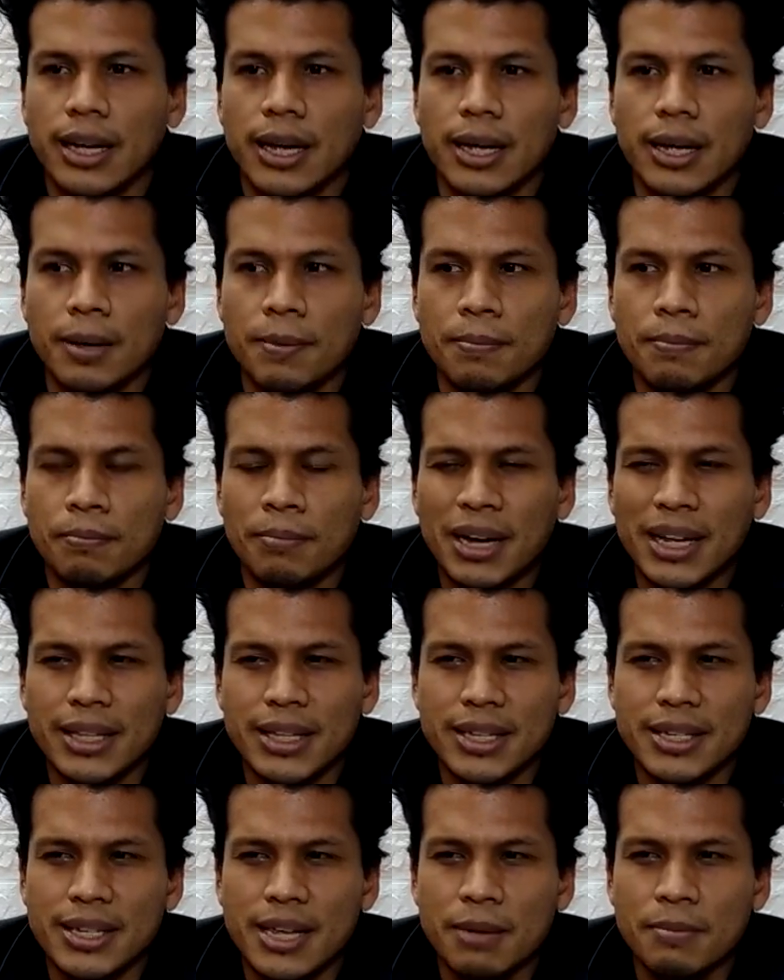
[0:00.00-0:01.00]
And by
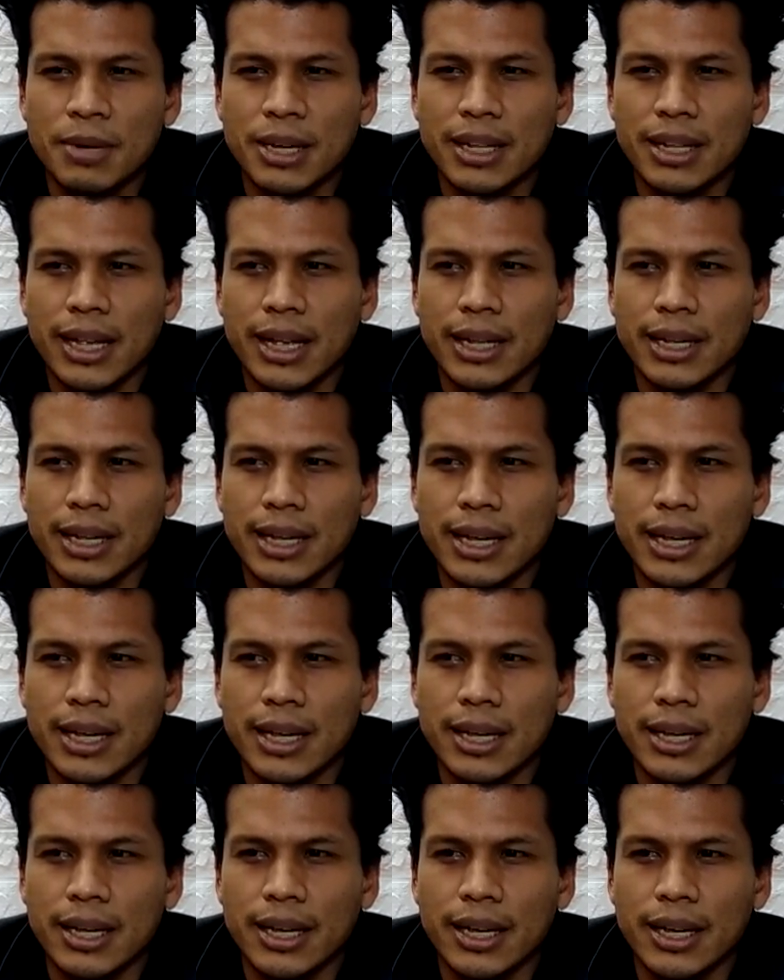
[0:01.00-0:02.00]
this, I mean that
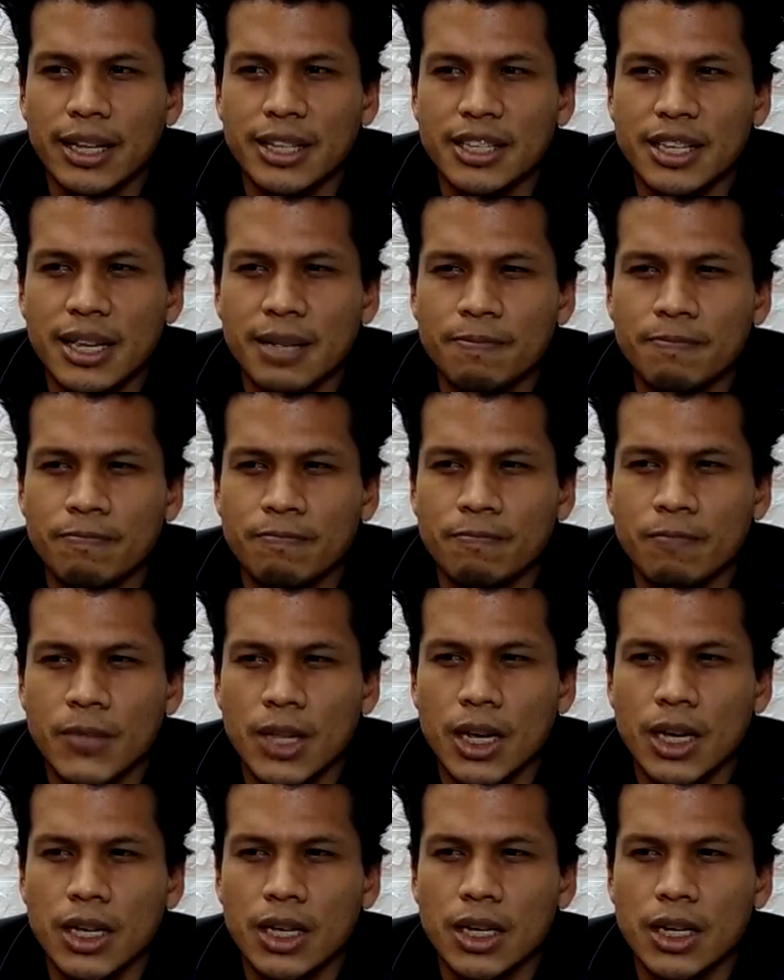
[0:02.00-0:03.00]

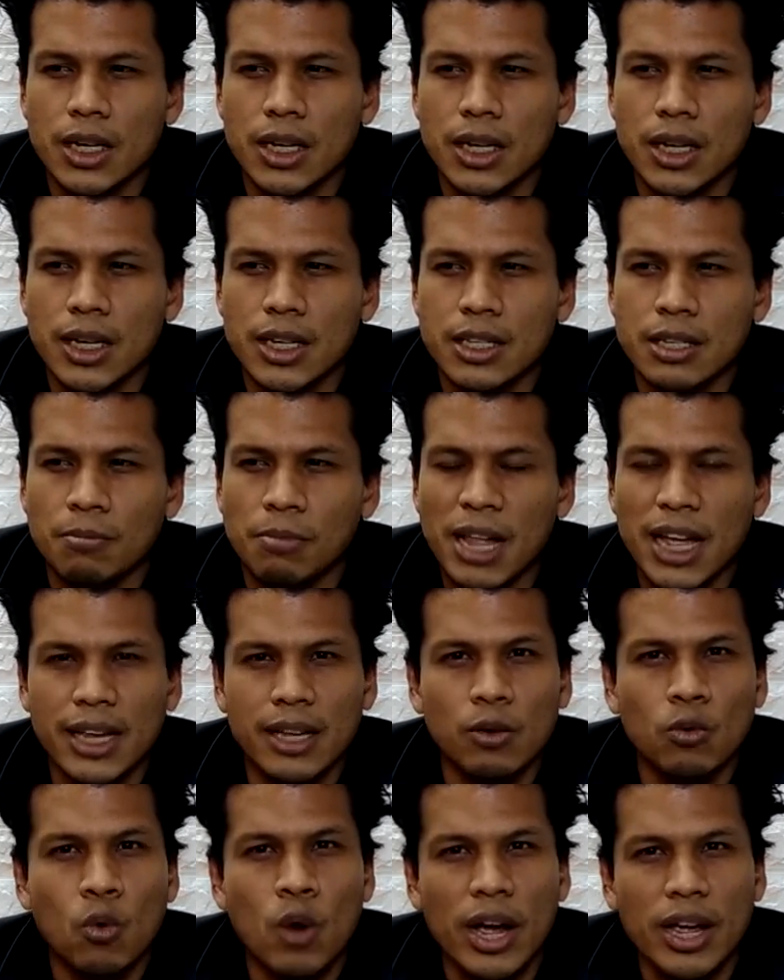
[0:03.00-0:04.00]
it's a black
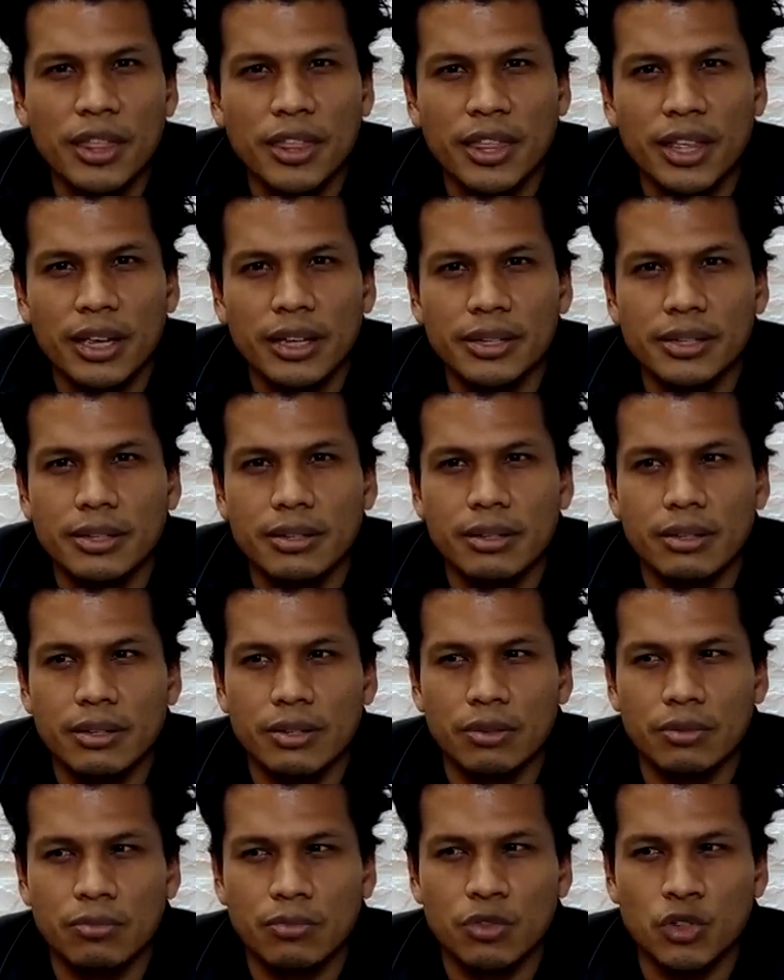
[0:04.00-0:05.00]
and white thing
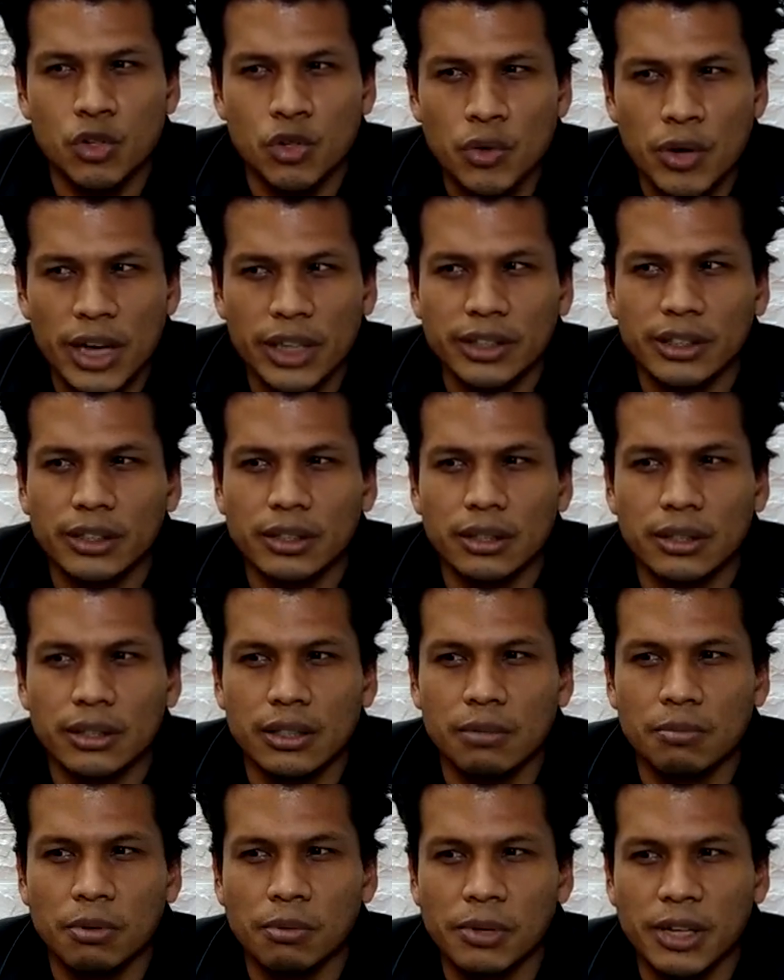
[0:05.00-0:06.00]
to trust on
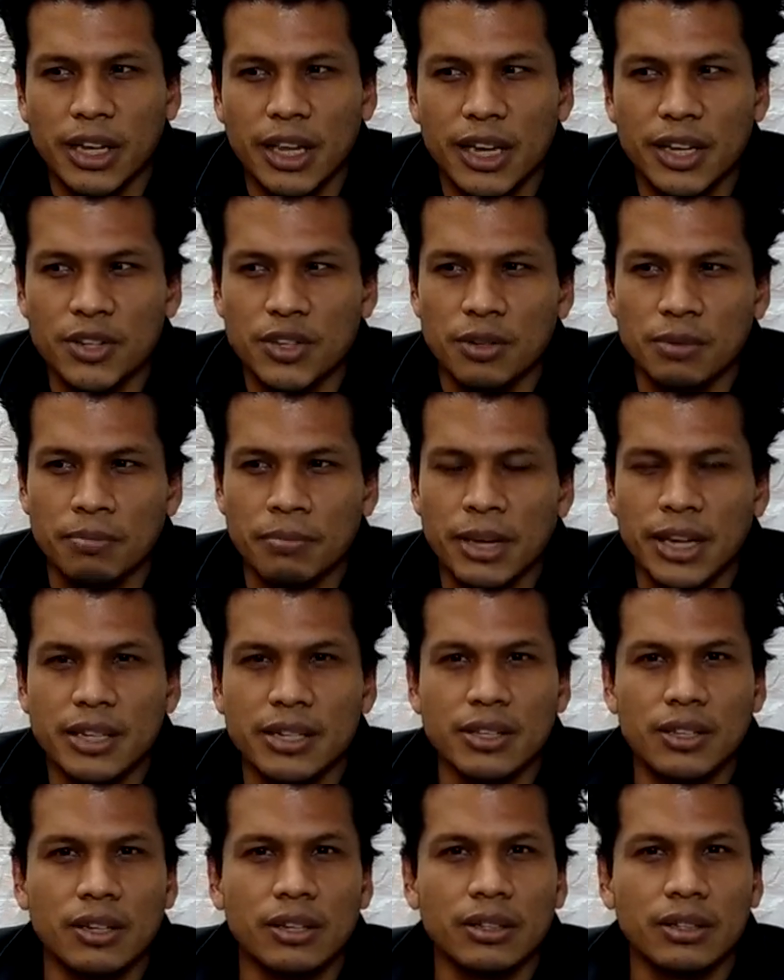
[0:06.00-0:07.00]
the publication
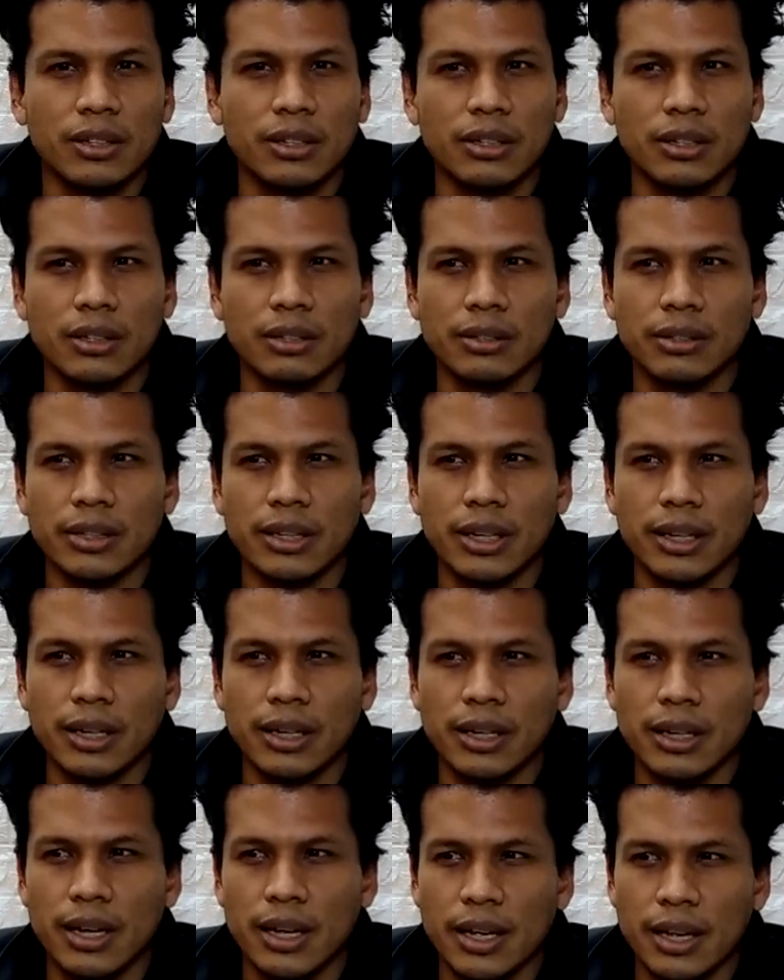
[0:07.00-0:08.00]
based on
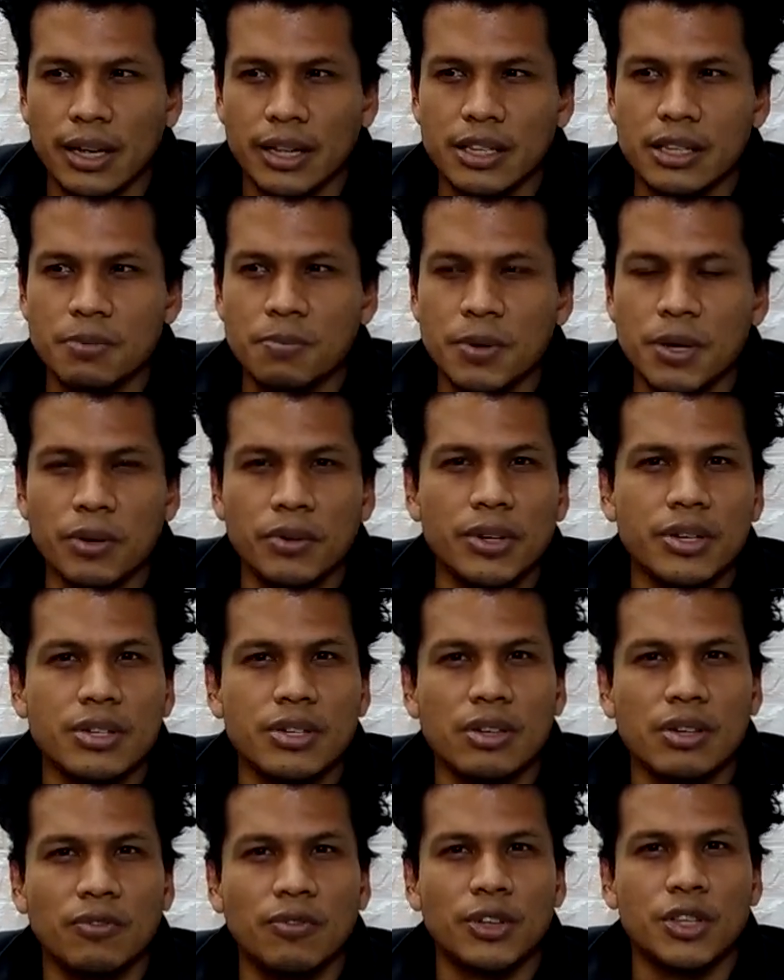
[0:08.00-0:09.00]
the
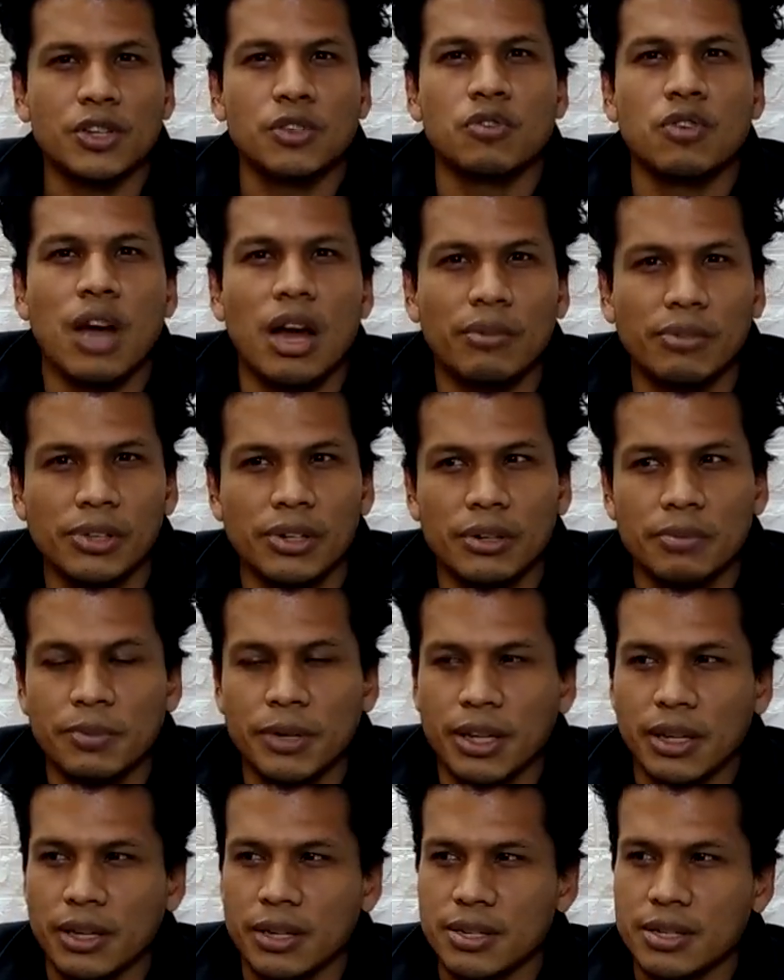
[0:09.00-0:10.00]
experience of a traveler,
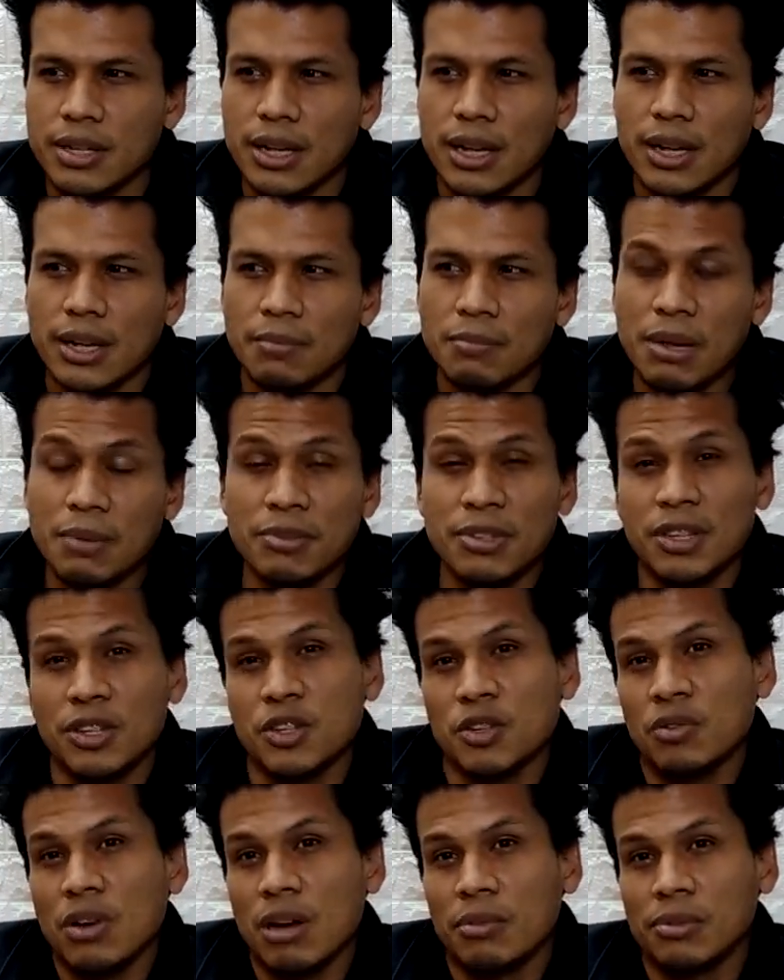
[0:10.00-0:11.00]
because maybe the
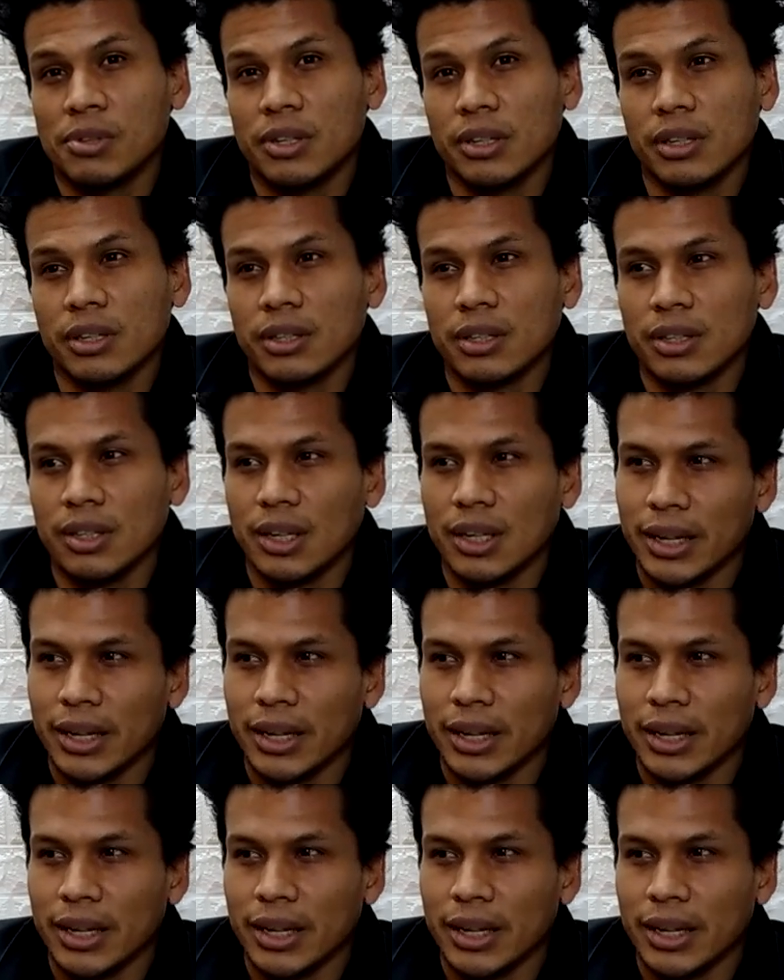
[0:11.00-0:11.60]
traveler